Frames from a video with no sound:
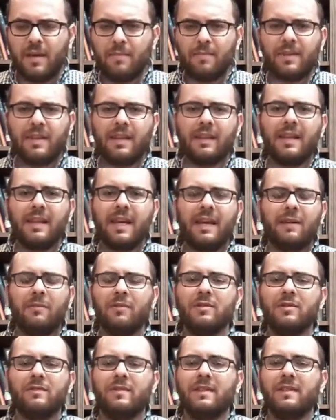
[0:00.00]
But the
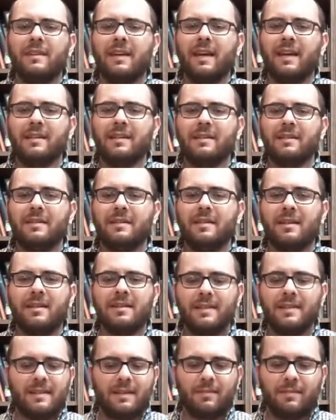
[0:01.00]
language of the text
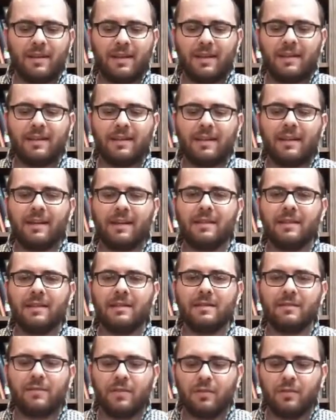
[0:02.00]
doesn't seem to indicate
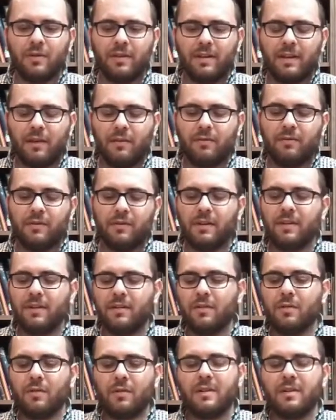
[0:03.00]
this. If you look carefully, the
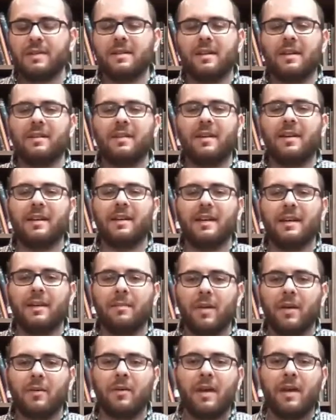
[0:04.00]
Torah is not talking
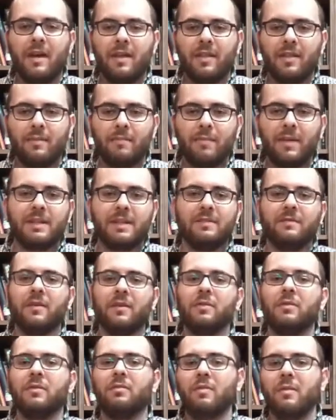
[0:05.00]
about the
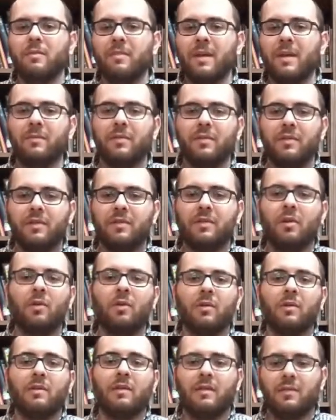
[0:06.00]
mitzvot. Remember the
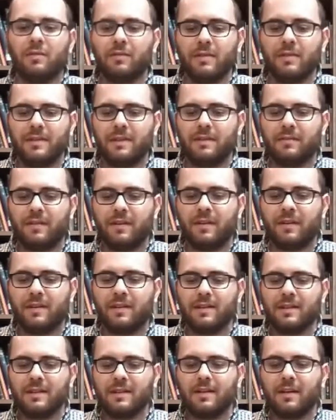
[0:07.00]
Torah that you received at Har
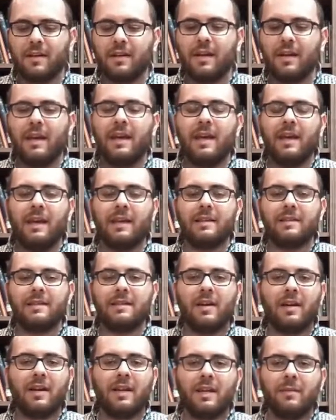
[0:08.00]
Sinai. It's
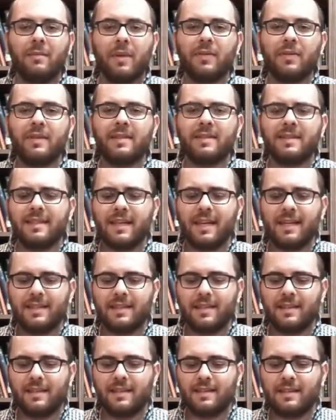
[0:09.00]
talking about the
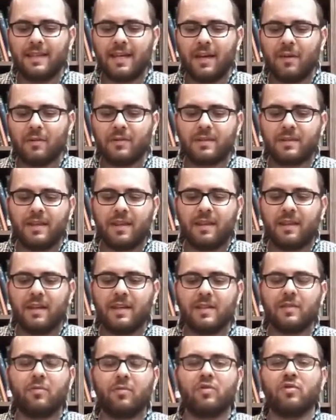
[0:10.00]
sights and the sounds, the
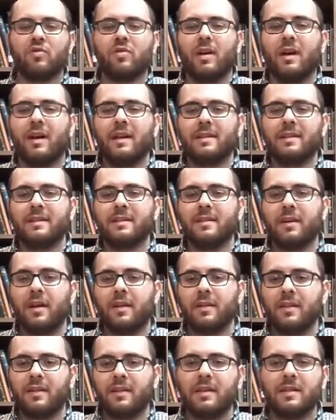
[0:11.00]
things which your eyes
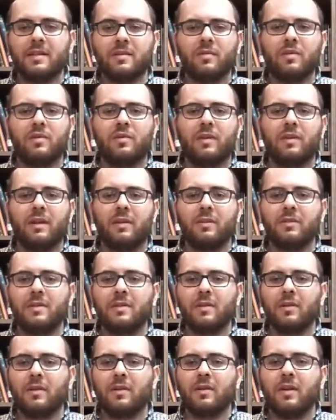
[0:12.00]
saw, the things which your
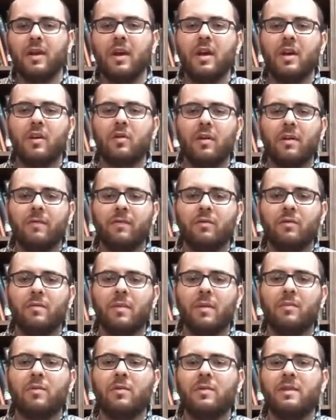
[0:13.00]
ears heard. You have to
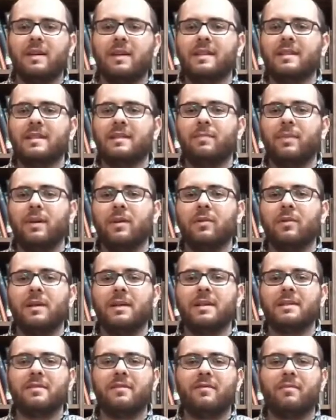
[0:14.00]
remember the
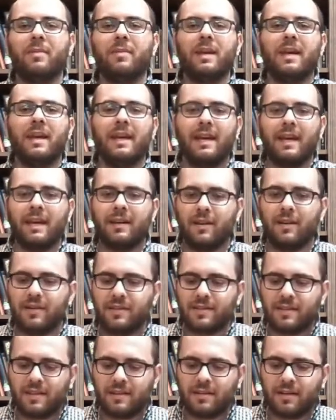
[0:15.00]
experience of being at Har
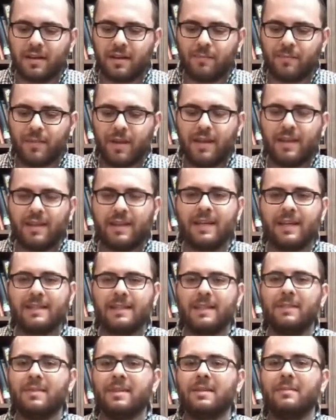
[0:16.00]
Sinai.
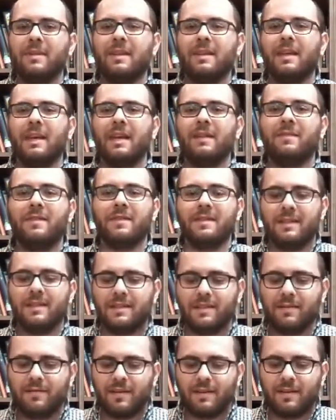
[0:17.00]
That seems to be the
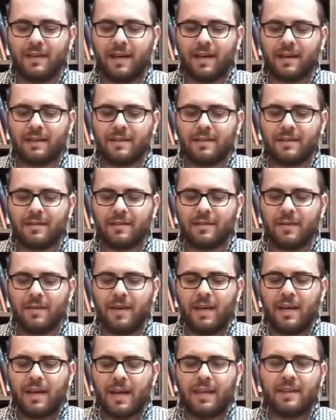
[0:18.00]
emphasis of the text.
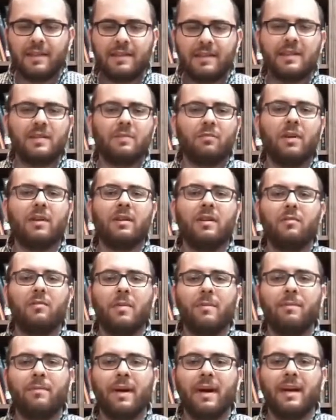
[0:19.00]
And this is what the
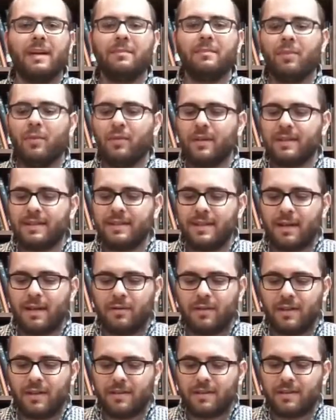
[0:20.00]
Ramban points
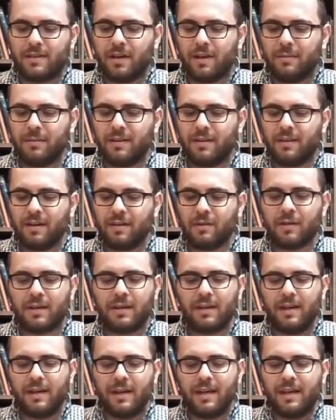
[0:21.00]
out in his
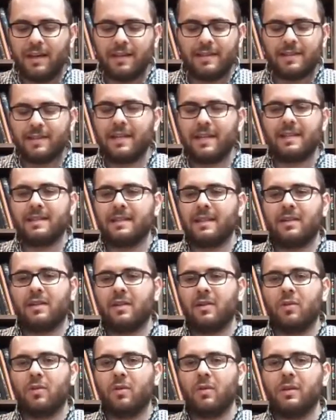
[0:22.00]
commentary. He says that
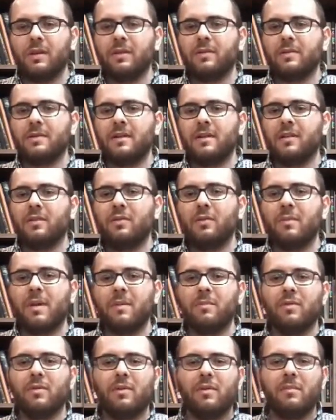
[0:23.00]
the goal here is not to
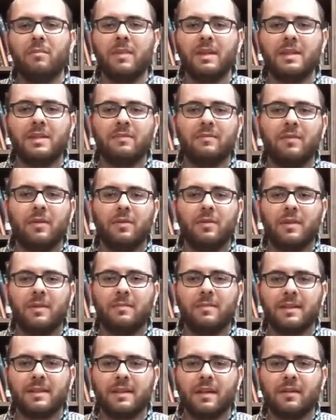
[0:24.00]
remember the mitzvot
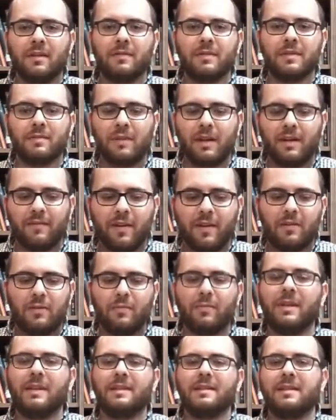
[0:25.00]
themselves. We have other
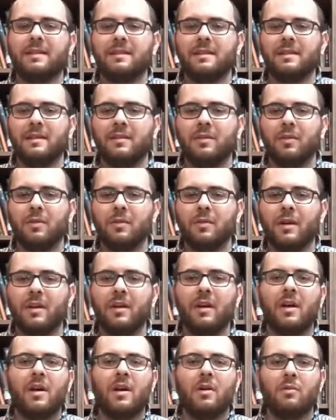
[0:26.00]
places in the
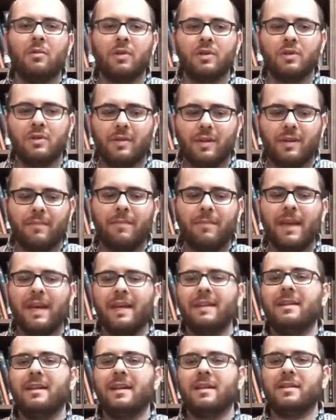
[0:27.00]
Torah which
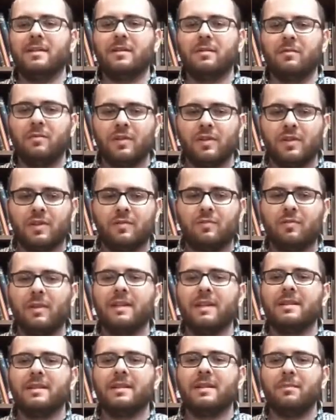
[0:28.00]
command us, which
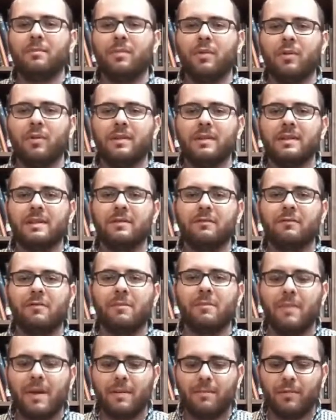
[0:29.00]
stress the importance of
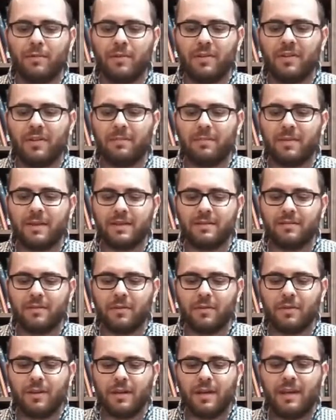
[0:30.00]
remembering the
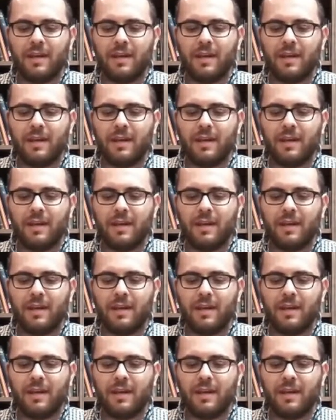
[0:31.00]
mitzvot.